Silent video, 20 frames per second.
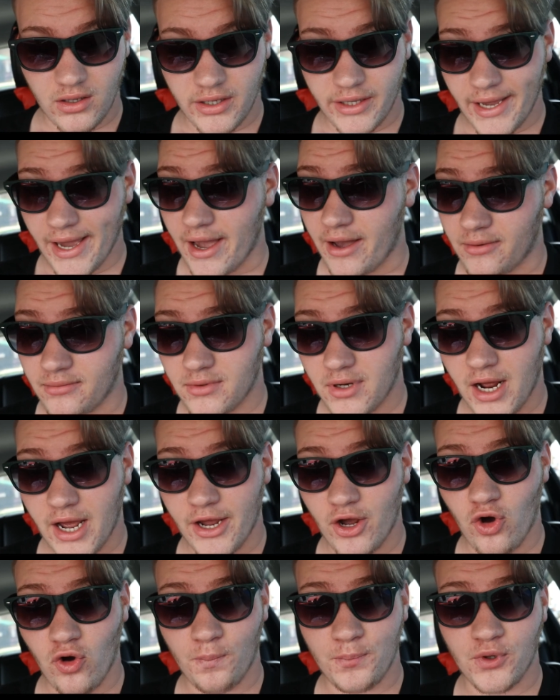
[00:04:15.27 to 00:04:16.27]
yeah,
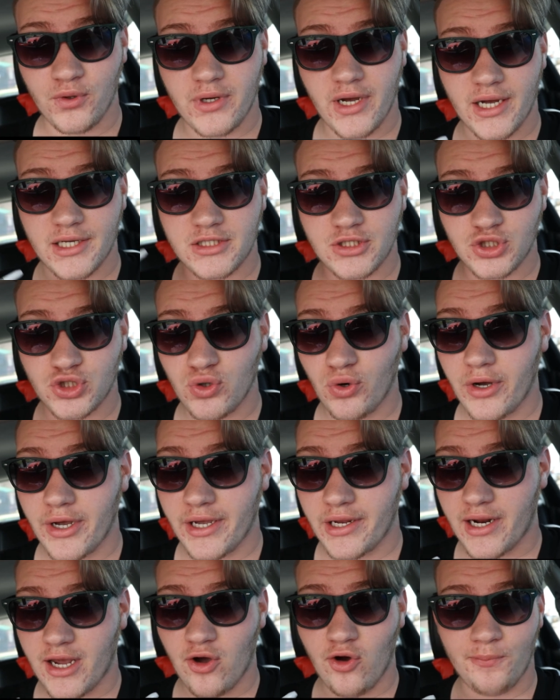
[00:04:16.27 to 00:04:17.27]
I hope you guys enjoy,
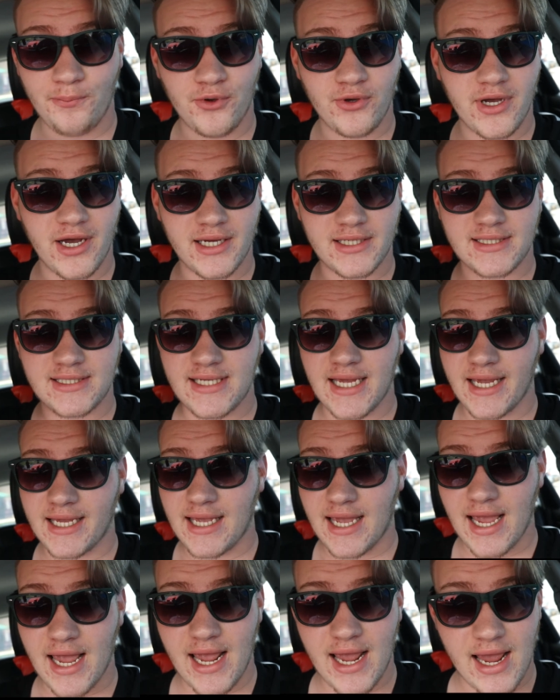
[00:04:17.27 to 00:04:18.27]
and I hope you guys
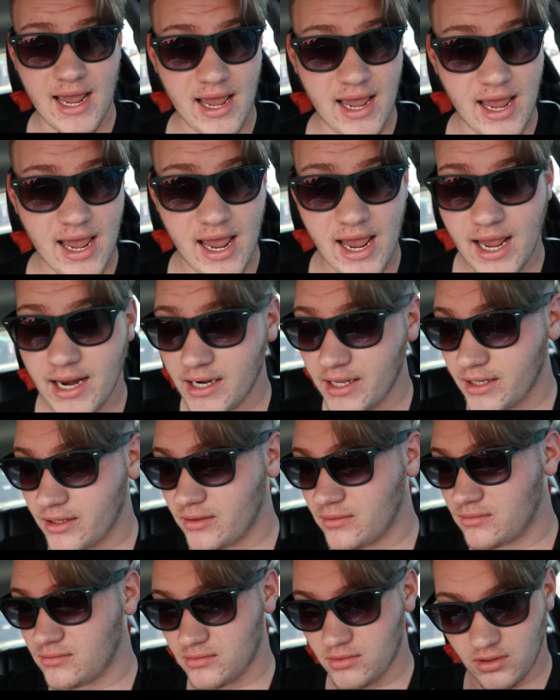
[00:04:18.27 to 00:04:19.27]
take
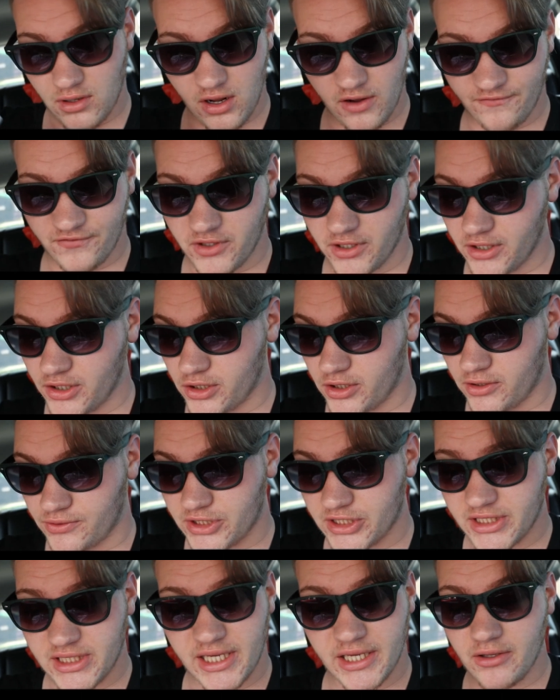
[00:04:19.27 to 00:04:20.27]
any of the, you know,
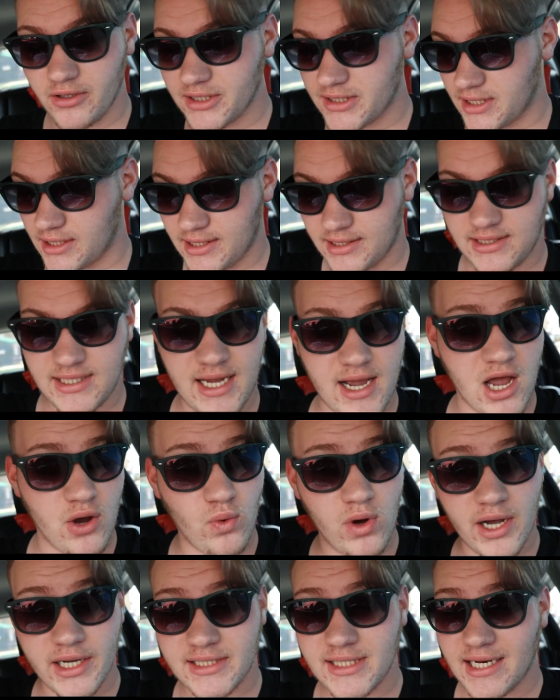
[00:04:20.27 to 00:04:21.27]
skills and the
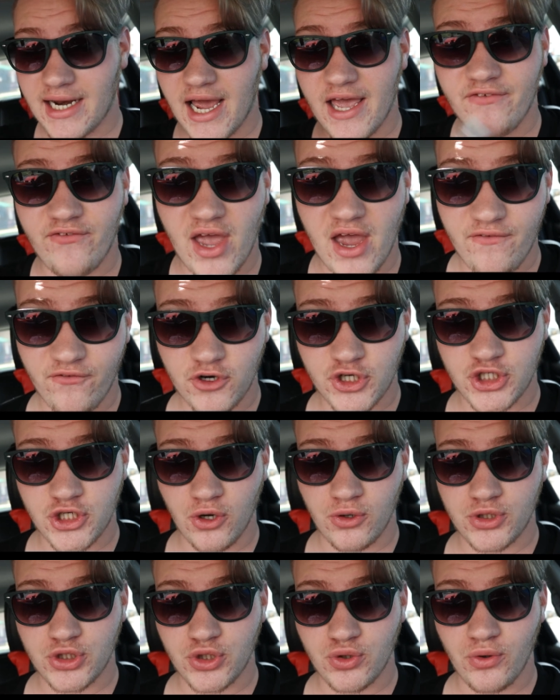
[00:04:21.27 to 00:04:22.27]
DIYs that I've ever
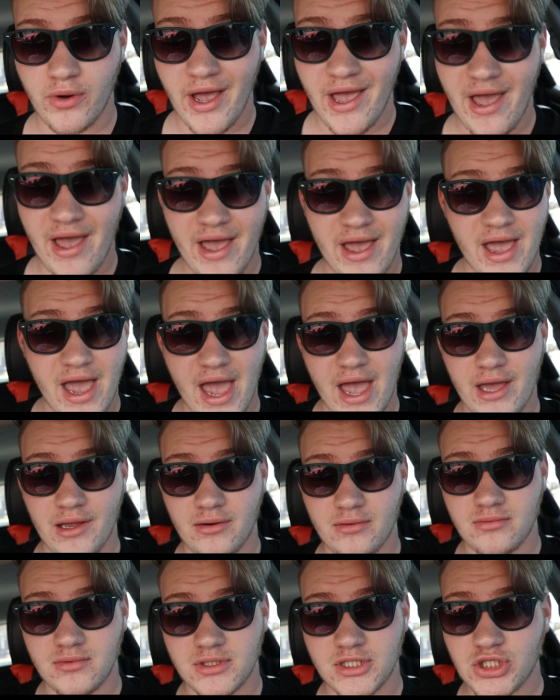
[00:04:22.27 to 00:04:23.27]
showed you
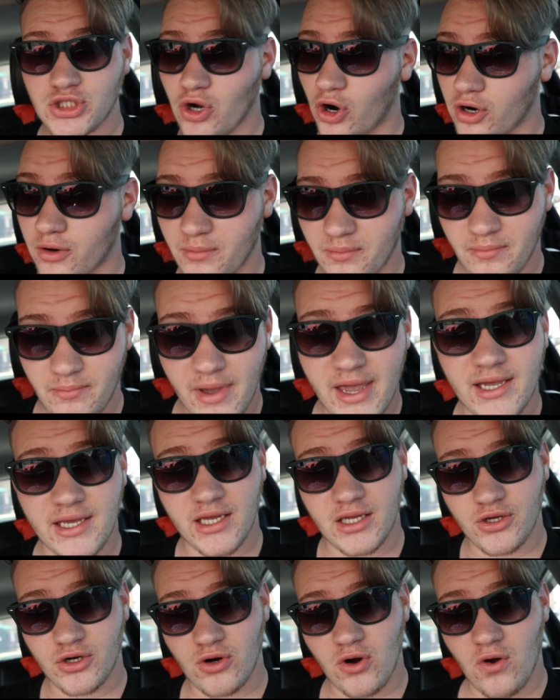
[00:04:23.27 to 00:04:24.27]
and start
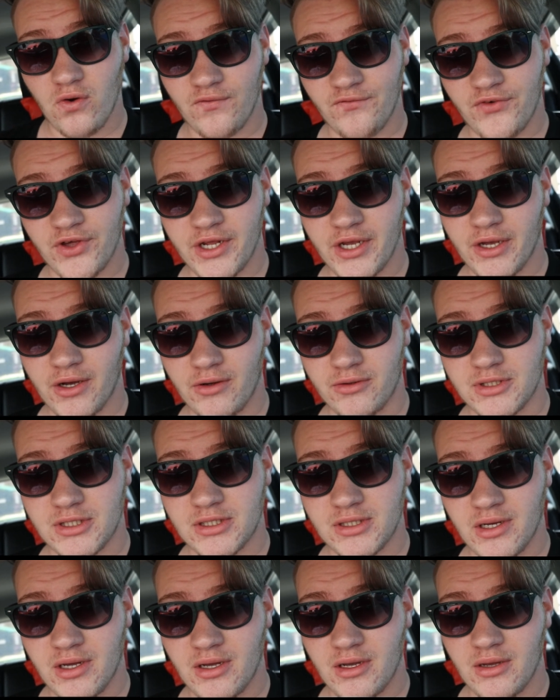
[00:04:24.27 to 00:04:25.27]
making your own
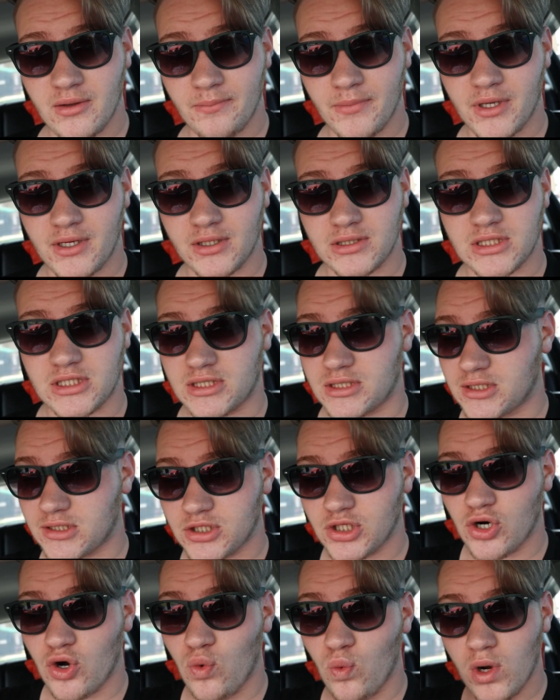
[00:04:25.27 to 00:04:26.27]
videos. Because,
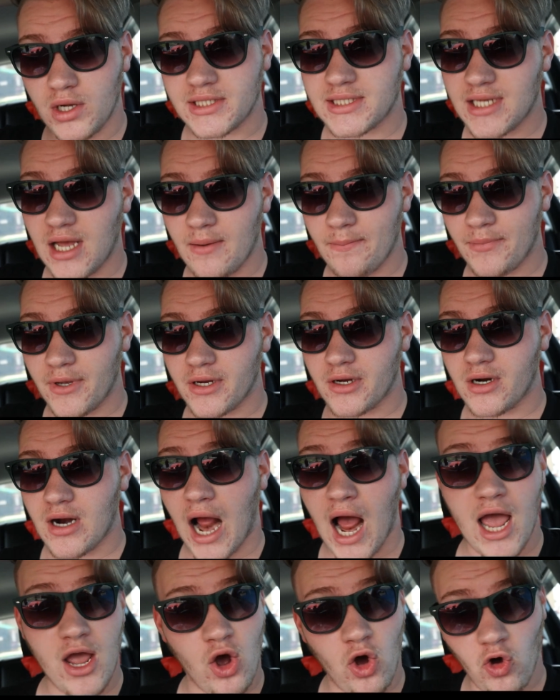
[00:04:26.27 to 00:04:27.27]
you know, once I'm bigger,
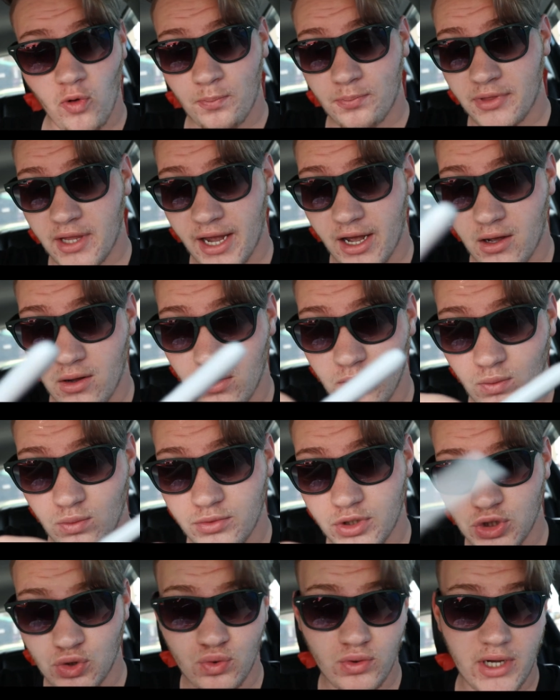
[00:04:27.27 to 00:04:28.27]
I hope that
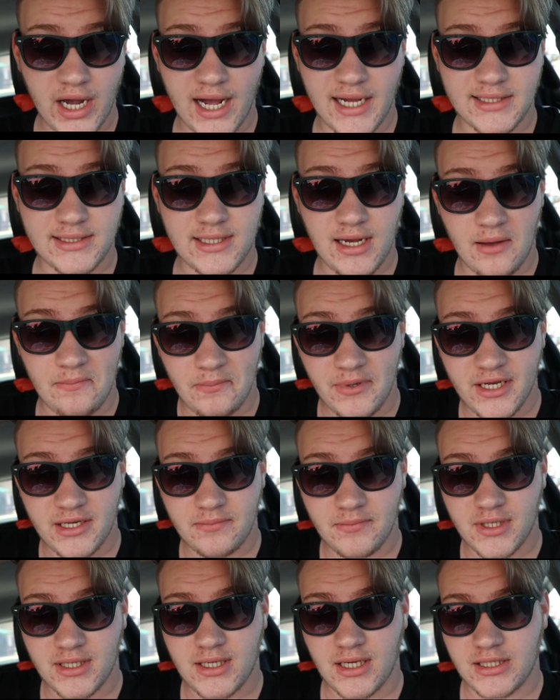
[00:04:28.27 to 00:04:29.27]
you guys got
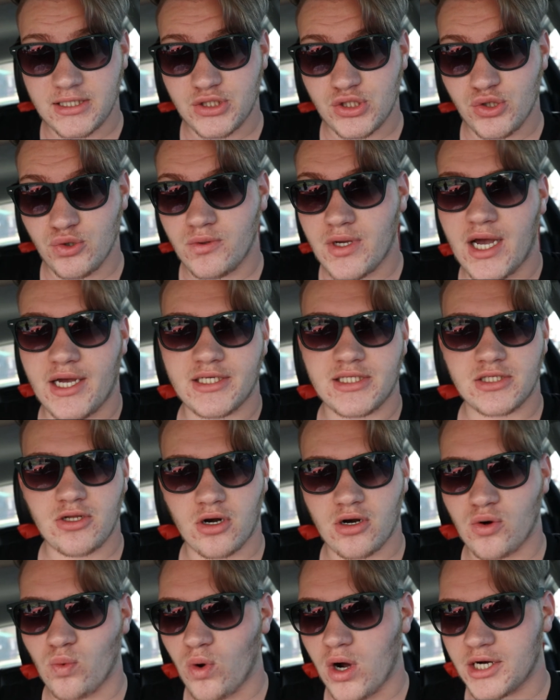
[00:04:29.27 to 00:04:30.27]
big because you guys
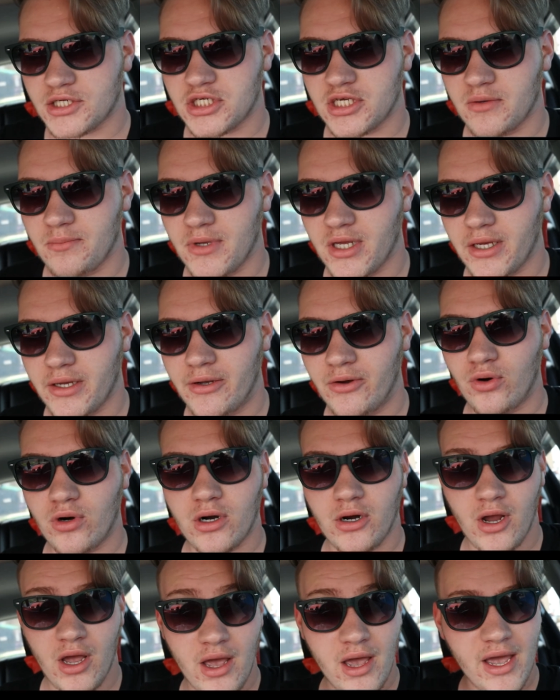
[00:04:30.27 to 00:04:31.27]
started watching me
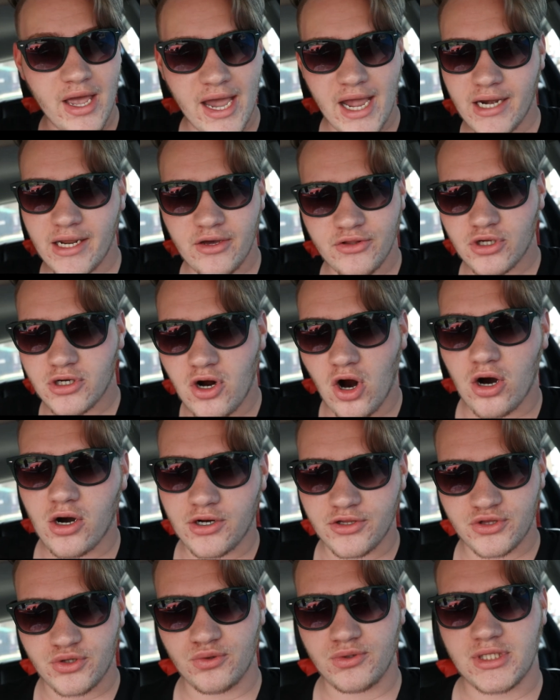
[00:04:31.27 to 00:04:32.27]
or any other
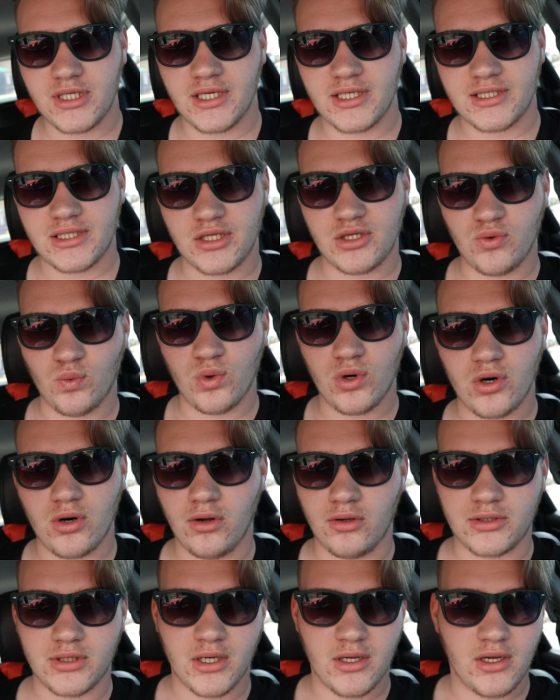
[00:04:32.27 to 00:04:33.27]
car enthusiast in the
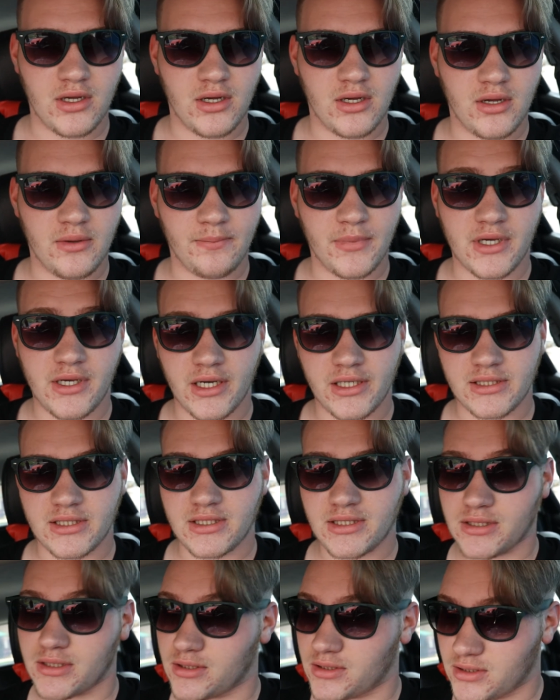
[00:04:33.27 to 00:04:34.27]
world.
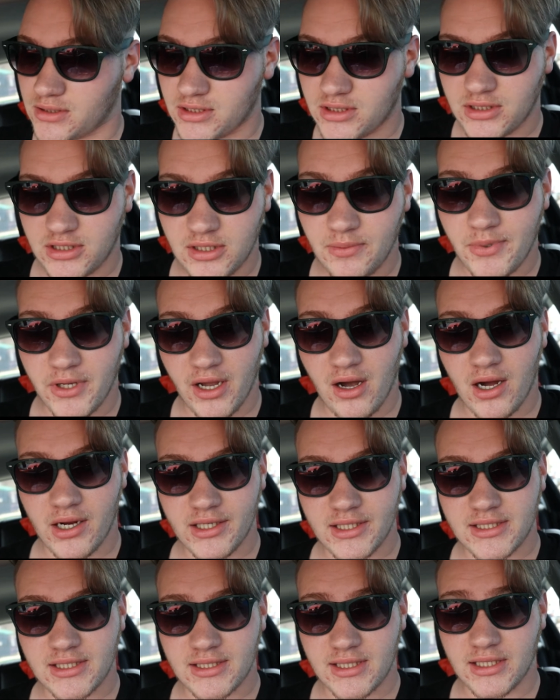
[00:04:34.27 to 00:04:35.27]
Because, to be
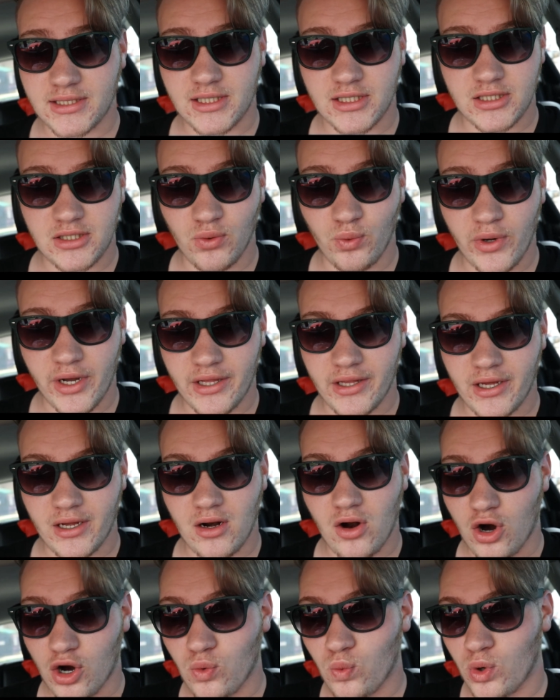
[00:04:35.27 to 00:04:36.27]
honest, this is the way
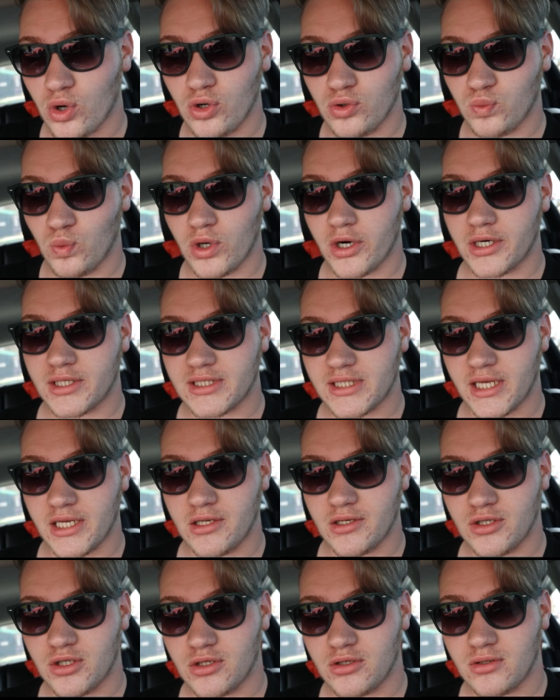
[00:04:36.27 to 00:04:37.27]
that our world works,
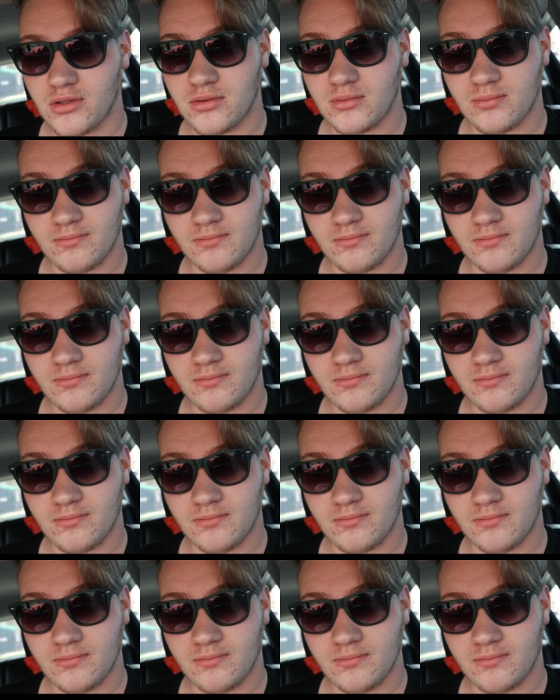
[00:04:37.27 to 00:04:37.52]
and